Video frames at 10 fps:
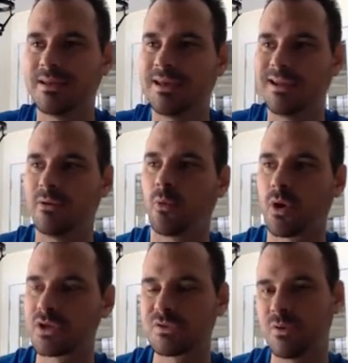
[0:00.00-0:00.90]
and it
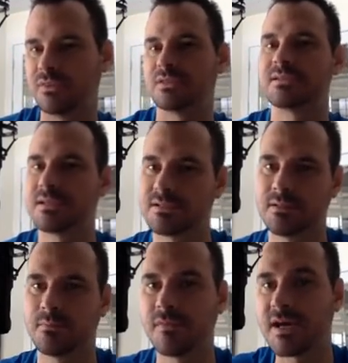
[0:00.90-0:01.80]
works with the system.